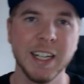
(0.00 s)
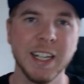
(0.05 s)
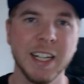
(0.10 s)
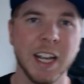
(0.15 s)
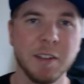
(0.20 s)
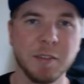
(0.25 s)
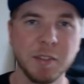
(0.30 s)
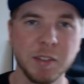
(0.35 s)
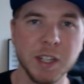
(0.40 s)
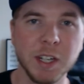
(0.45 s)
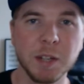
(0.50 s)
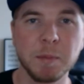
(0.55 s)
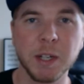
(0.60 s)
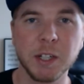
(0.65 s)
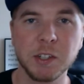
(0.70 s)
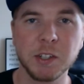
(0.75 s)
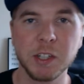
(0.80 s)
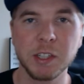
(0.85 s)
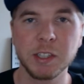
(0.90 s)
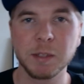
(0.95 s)
If you did,
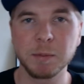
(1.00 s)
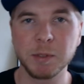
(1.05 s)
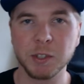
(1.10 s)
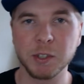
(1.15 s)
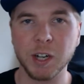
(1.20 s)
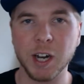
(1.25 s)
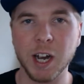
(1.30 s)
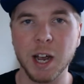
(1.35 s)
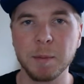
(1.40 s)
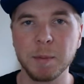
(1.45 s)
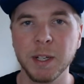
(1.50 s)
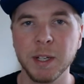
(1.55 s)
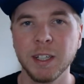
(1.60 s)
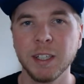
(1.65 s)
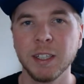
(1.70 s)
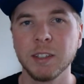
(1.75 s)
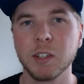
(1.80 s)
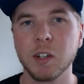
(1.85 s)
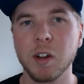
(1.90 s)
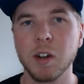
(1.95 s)
make sure you subscribe,
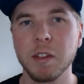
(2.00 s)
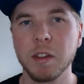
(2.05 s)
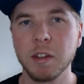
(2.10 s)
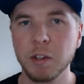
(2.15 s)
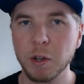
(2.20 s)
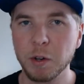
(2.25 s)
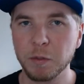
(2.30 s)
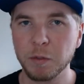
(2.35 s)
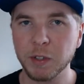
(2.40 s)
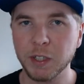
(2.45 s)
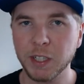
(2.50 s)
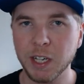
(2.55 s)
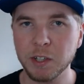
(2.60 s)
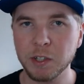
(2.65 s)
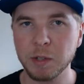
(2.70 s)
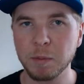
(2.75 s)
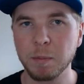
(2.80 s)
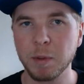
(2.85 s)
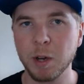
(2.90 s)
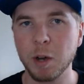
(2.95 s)
turn on the
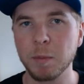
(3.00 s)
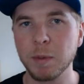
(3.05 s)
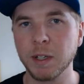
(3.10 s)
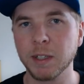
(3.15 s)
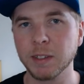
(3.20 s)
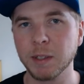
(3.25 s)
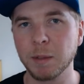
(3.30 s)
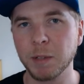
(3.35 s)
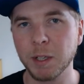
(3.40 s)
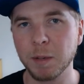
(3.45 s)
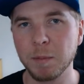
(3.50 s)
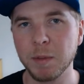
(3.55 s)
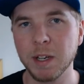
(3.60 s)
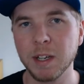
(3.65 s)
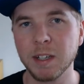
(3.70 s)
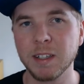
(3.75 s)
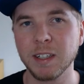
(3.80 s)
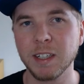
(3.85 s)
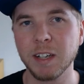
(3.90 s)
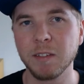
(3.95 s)
notification bell, because I'm
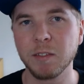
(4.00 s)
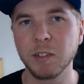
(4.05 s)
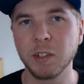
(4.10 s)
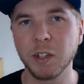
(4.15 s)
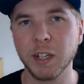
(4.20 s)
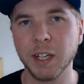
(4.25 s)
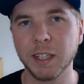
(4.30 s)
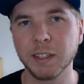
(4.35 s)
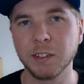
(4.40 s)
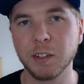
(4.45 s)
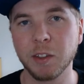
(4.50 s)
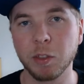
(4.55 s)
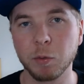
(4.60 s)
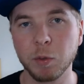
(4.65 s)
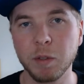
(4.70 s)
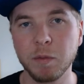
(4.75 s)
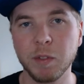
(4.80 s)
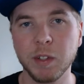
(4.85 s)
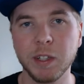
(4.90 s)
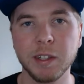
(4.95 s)
committed to giving you guys
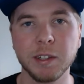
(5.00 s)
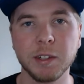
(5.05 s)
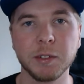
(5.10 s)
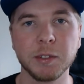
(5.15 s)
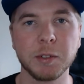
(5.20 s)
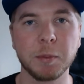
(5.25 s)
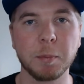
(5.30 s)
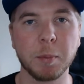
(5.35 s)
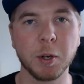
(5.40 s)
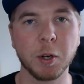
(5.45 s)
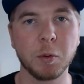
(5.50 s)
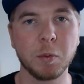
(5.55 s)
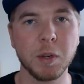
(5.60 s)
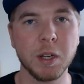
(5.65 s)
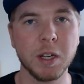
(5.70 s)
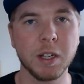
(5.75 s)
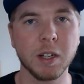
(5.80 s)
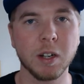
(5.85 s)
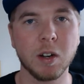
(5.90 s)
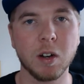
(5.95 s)
3 videos per
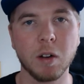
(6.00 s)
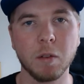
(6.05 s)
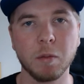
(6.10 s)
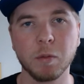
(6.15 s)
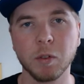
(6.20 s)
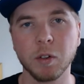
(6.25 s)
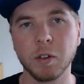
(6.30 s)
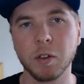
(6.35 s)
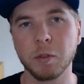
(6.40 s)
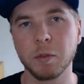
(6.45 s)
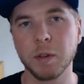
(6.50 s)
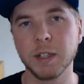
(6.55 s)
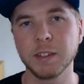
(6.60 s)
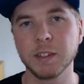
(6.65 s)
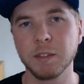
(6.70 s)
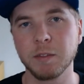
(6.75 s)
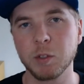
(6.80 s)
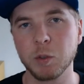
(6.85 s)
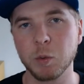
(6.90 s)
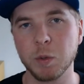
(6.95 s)
week for the
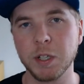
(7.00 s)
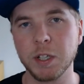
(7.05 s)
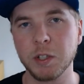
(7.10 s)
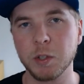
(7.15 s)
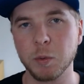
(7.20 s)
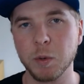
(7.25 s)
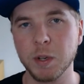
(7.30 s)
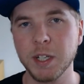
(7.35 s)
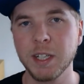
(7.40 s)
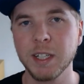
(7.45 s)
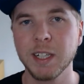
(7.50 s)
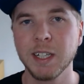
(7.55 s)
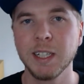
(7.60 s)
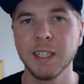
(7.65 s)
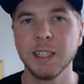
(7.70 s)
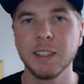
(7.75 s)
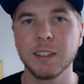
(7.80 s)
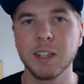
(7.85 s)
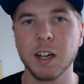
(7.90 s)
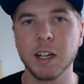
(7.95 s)
rest of 2020
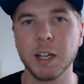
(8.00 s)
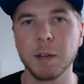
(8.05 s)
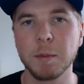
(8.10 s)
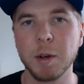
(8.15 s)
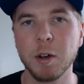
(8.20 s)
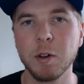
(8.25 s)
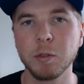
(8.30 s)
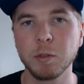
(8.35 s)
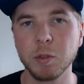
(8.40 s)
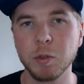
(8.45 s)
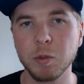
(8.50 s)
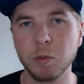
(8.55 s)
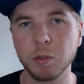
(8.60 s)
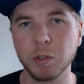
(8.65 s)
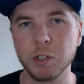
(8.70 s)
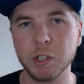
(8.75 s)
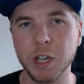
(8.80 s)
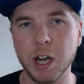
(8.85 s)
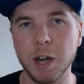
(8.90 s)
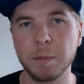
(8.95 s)
talking about Google
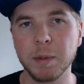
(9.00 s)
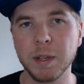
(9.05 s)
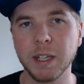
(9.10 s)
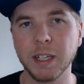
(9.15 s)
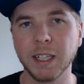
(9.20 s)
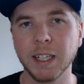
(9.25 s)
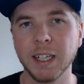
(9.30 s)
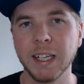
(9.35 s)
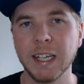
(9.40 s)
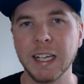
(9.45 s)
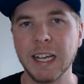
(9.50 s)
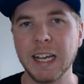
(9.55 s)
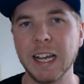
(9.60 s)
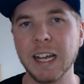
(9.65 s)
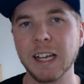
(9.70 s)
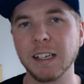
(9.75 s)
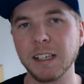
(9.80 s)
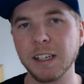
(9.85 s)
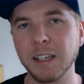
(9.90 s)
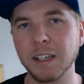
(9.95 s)
Shopping
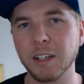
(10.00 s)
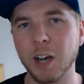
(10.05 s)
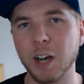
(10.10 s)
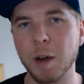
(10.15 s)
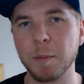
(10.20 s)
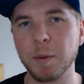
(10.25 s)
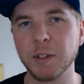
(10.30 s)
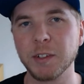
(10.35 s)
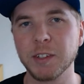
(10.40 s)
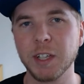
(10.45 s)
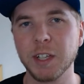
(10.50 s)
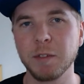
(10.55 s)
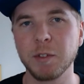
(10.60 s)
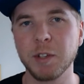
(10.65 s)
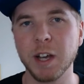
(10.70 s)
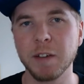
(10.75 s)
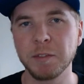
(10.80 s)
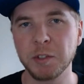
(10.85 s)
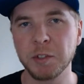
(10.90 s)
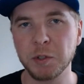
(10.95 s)
and e-commerce. If
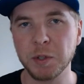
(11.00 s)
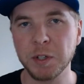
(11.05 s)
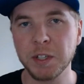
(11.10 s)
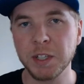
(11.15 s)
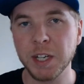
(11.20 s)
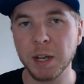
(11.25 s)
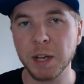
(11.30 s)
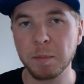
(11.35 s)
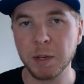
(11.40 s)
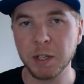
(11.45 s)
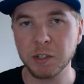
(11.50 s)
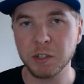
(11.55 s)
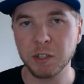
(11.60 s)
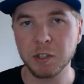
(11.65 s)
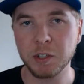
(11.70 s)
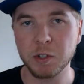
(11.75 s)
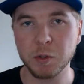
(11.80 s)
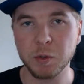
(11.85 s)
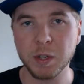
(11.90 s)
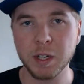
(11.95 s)
you haven't joined yet, make sure
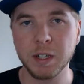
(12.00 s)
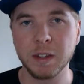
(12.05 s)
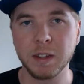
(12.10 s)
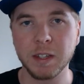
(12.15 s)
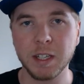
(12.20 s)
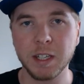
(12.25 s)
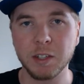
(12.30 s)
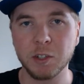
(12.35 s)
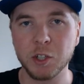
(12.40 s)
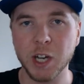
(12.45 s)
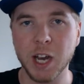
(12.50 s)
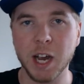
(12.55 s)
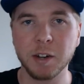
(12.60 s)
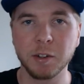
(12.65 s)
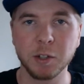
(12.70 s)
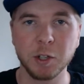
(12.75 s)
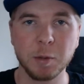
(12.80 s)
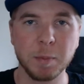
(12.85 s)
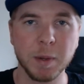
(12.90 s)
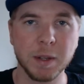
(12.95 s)
you join the
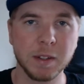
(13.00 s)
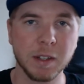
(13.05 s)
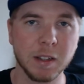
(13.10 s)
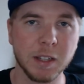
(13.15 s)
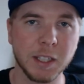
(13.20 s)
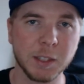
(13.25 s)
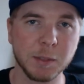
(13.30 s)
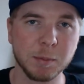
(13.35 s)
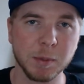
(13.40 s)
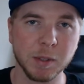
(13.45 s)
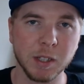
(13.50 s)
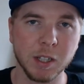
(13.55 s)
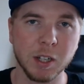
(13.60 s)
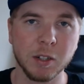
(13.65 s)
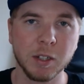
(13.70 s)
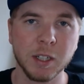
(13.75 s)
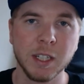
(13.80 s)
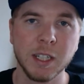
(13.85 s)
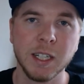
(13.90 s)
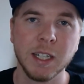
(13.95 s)
chat group at the links
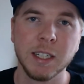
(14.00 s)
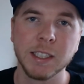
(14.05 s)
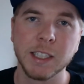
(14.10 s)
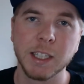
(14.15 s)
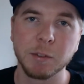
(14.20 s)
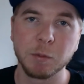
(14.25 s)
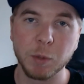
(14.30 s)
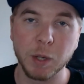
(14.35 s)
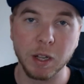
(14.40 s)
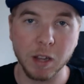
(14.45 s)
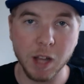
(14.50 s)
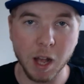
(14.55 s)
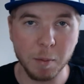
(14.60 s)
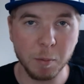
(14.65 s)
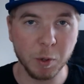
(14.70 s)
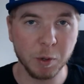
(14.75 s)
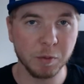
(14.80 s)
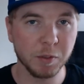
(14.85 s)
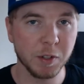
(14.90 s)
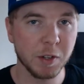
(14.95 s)
below. Give away a lot
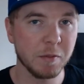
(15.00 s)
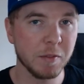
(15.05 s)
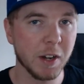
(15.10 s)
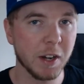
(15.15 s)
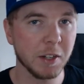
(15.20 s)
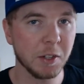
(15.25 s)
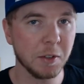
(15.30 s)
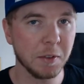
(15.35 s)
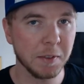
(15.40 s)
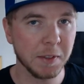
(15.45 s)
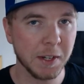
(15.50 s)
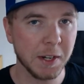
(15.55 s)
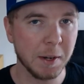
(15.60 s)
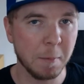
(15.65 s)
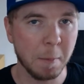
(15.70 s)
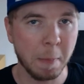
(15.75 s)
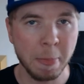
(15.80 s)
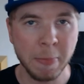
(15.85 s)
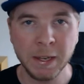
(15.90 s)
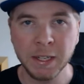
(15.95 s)
more free value in
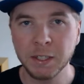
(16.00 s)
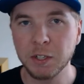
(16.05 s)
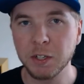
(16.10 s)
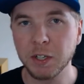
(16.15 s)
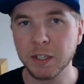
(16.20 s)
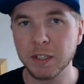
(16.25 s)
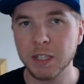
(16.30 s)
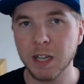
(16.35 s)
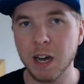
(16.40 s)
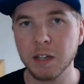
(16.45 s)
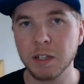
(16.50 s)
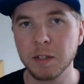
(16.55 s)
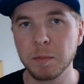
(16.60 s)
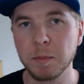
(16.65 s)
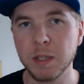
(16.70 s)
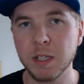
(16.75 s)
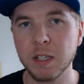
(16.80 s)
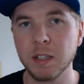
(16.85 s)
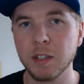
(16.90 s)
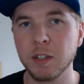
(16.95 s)
there. You can talk to
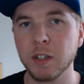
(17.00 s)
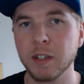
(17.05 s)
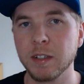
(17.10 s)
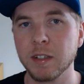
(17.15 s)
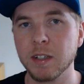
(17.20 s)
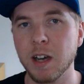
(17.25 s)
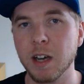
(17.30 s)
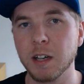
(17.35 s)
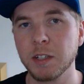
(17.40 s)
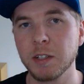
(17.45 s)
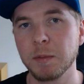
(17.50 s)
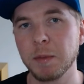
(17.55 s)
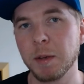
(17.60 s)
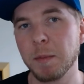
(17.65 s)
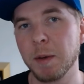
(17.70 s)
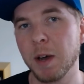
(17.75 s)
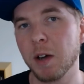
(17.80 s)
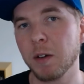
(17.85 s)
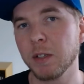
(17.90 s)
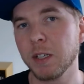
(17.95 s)
me. You can talk to me
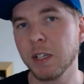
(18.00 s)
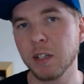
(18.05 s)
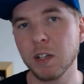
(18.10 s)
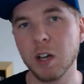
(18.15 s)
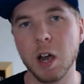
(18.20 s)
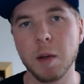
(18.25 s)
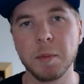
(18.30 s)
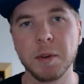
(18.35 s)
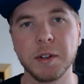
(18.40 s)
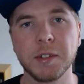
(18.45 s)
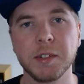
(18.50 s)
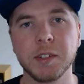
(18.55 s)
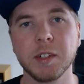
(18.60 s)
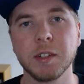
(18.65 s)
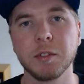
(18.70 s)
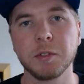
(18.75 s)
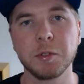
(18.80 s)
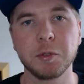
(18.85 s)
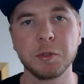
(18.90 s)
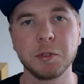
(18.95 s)
about e-commerce,
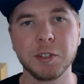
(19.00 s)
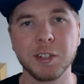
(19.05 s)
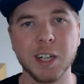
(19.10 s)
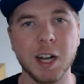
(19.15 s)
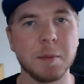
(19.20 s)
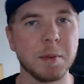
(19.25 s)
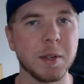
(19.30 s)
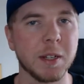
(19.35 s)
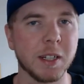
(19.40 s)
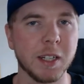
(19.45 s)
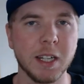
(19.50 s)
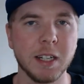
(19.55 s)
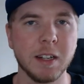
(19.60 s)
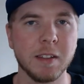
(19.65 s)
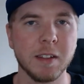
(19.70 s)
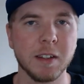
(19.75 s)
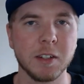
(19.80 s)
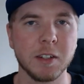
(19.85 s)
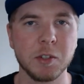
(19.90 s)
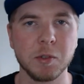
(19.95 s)
Google Shopping,
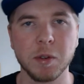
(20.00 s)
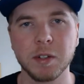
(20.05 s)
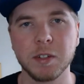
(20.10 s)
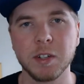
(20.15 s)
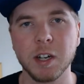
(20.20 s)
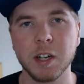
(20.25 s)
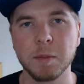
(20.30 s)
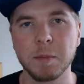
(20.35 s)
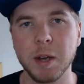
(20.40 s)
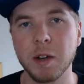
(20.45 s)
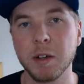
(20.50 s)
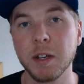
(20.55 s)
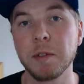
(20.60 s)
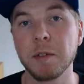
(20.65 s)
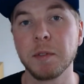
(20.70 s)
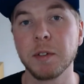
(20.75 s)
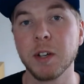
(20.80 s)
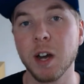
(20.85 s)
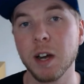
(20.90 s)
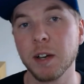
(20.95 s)
anything that you want to talk about
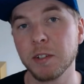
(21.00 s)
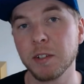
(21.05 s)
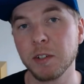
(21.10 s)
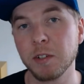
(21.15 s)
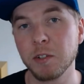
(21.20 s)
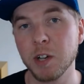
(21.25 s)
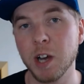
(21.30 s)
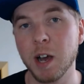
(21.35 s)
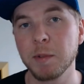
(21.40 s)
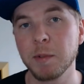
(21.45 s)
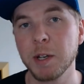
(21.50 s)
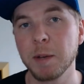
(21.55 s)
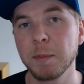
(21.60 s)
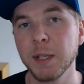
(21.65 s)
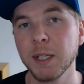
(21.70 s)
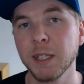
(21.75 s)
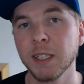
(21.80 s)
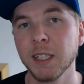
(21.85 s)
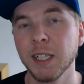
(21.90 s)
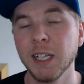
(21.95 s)
in regards to drop
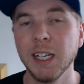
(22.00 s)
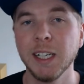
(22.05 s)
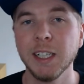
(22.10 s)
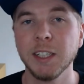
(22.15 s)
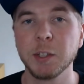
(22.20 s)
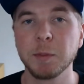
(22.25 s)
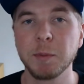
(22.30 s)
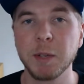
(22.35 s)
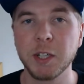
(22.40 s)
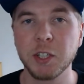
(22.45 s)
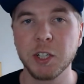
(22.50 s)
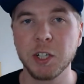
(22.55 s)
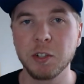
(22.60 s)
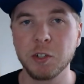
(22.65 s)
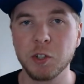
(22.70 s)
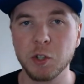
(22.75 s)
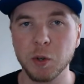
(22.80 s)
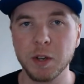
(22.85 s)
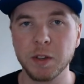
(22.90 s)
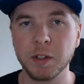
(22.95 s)
shipping. So make sure you
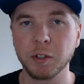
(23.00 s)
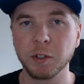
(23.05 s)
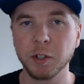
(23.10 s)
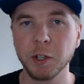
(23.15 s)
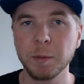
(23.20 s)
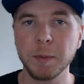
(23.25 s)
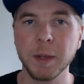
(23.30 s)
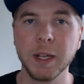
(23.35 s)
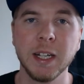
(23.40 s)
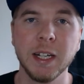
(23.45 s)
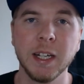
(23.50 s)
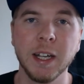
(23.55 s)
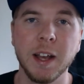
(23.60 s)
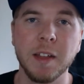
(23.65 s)
join the group.